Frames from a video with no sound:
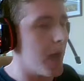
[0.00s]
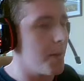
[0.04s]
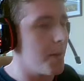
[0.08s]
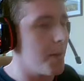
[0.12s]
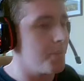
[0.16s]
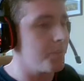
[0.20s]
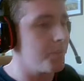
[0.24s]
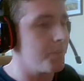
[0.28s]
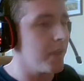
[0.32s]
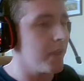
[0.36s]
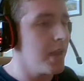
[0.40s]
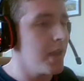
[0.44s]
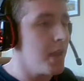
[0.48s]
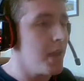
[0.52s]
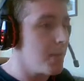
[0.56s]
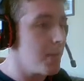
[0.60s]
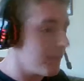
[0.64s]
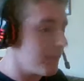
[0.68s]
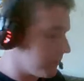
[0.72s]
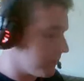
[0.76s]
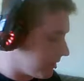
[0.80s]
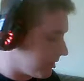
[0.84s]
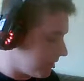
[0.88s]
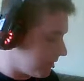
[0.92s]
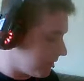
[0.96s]
um,
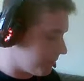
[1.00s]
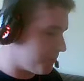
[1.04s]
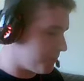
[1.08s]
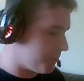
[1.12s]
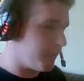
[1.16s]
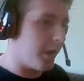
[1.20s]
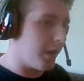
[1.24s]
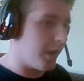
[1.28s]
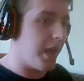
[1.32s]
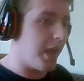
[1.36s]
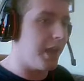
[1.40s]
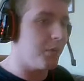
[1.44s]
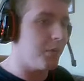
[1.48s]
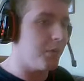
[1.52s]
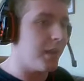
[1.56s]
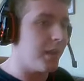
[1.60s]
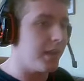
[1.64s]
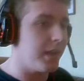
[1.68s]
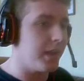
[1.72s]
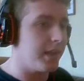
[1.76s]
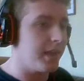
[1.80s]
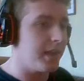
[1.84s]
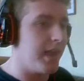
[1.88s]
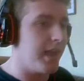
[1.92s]
but anyway,